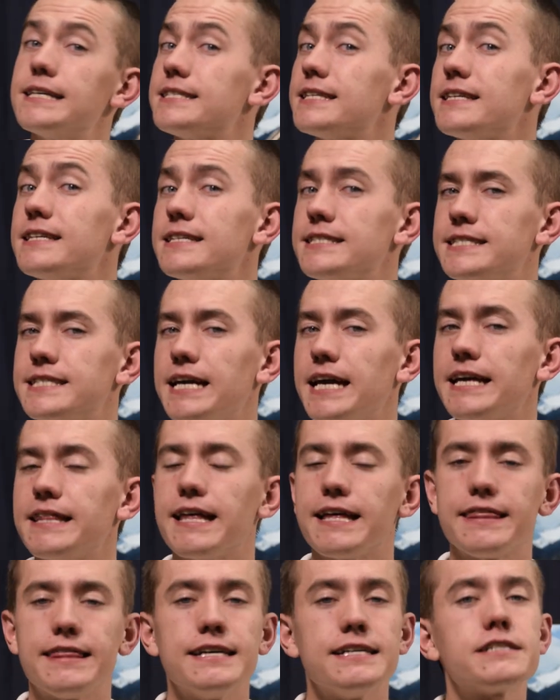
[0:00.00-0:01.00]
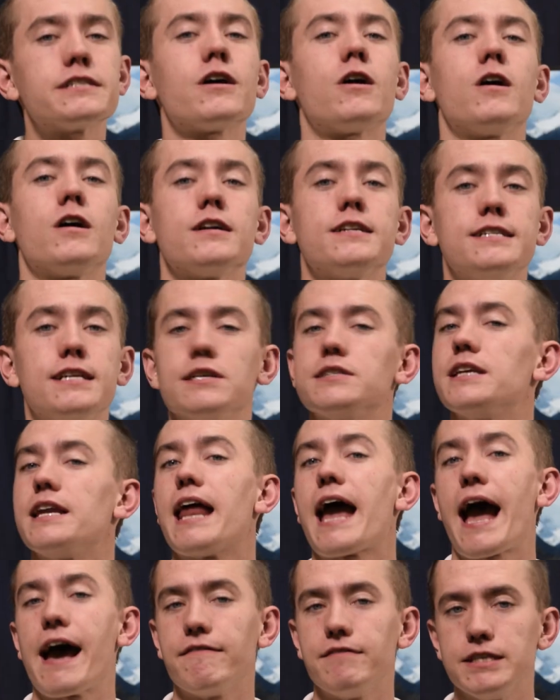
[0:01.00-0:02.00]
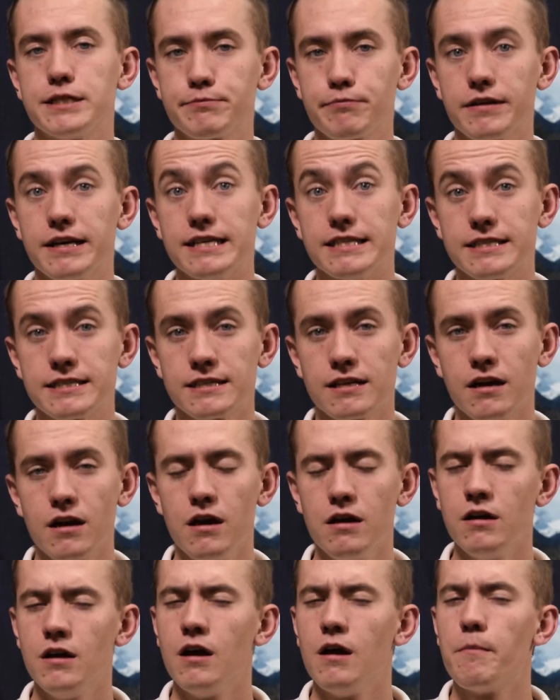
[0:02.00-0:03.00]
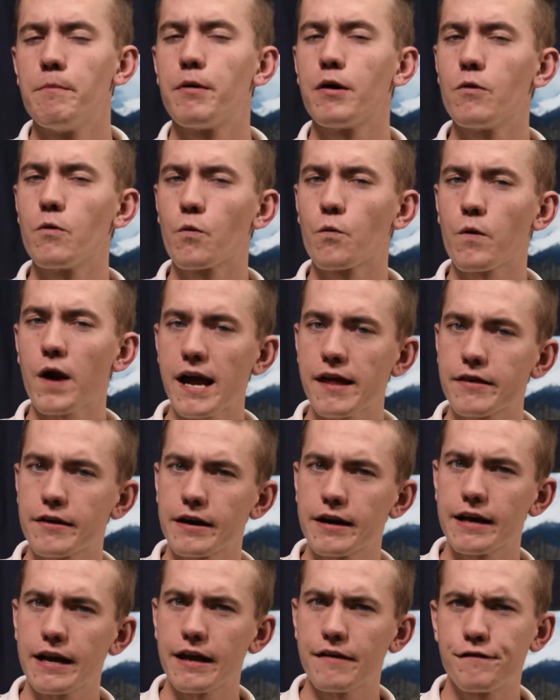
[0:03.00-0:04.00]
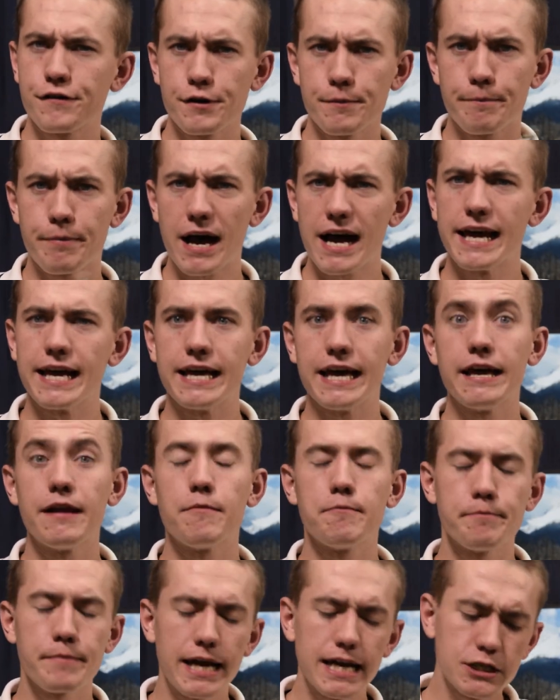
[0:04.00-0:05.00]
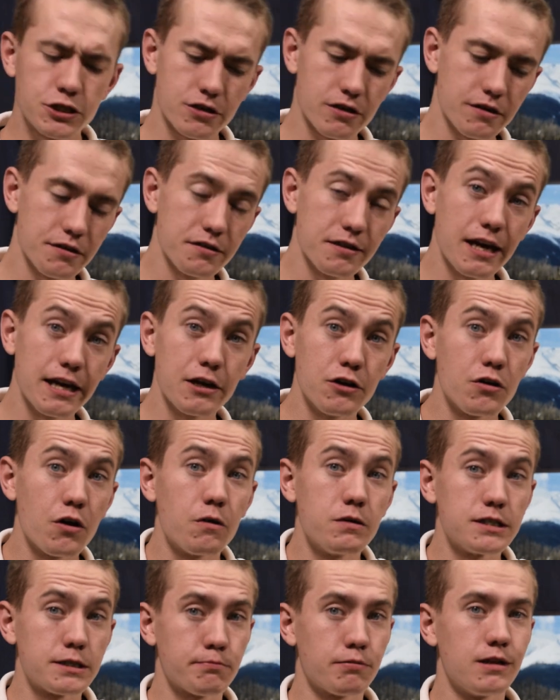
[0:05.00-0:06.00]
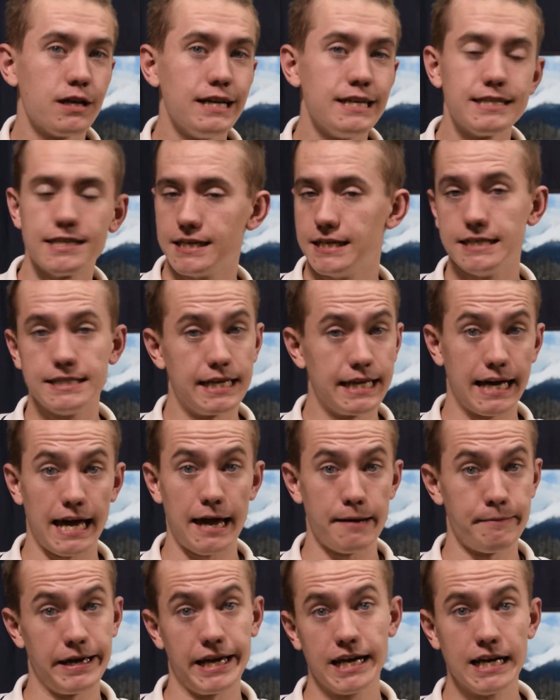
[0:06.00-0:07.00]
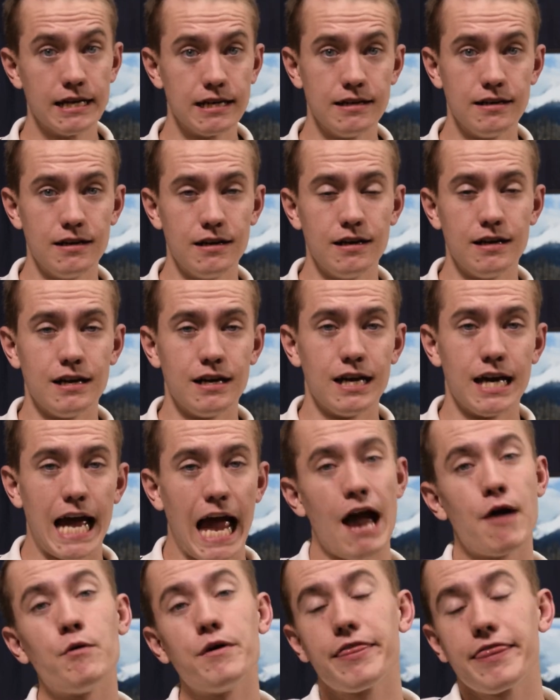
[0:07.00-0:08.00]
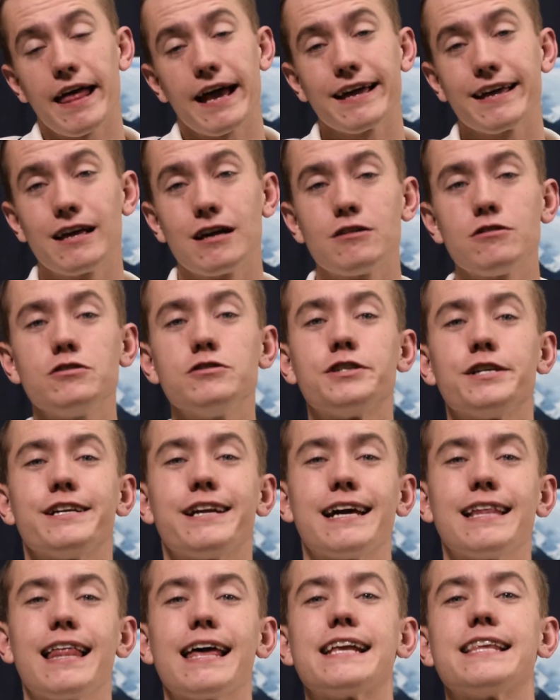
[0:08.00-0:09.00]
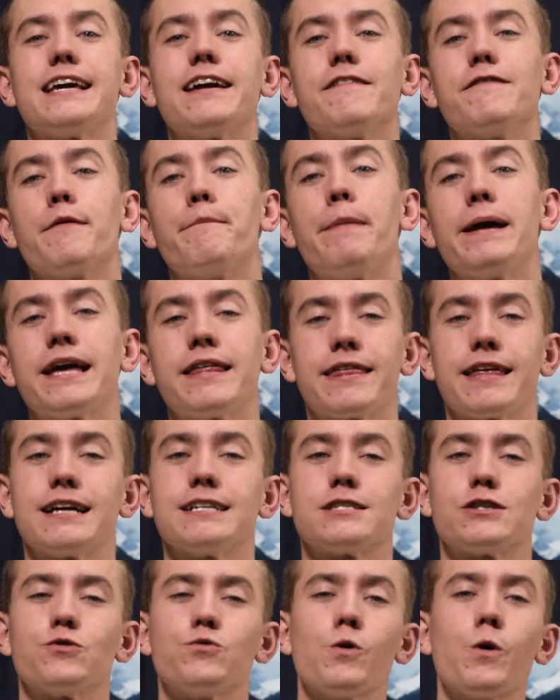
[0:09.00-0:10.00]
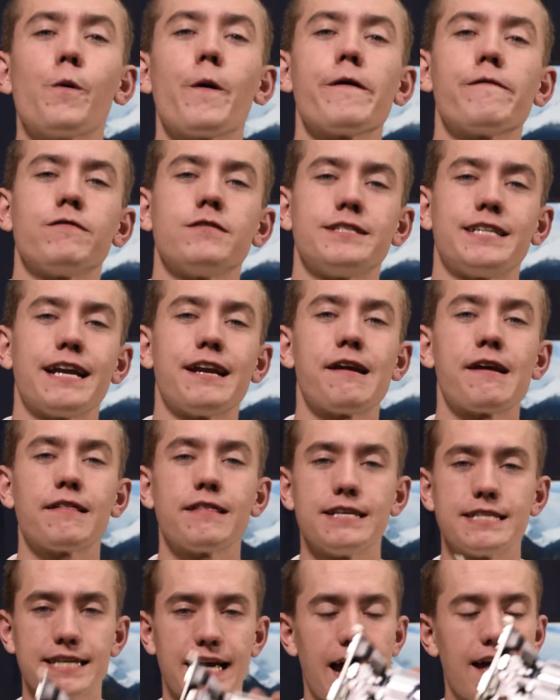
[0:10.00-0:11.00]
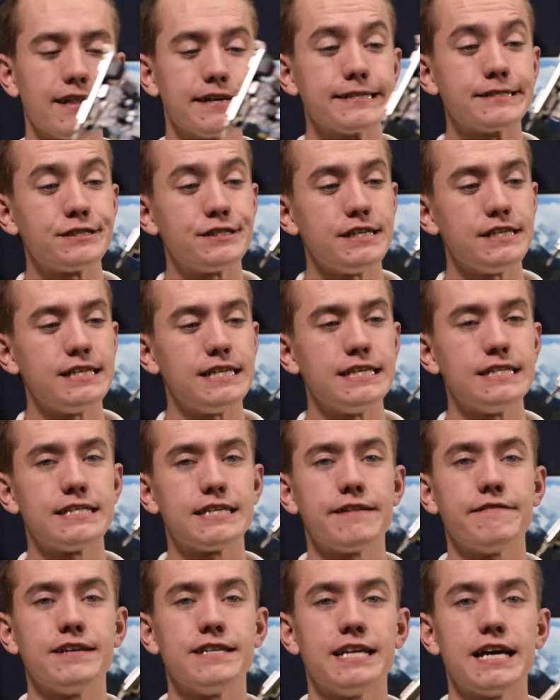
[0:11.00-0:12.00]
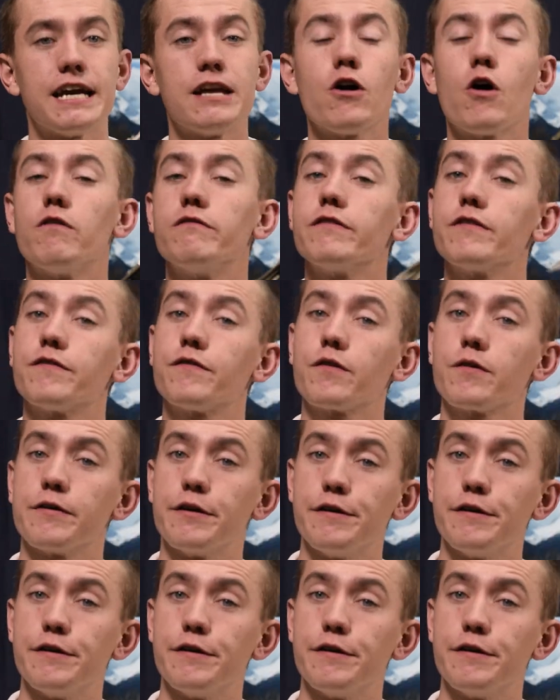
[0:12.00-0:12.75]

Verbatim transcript: isn't to say that this card doesn't have its place, but rather, if you're buying it, make sure that you know its place isn't gaming. And with that conclusion, I'd like to give a big thanks to Wootware for sending this Galax GT710 over for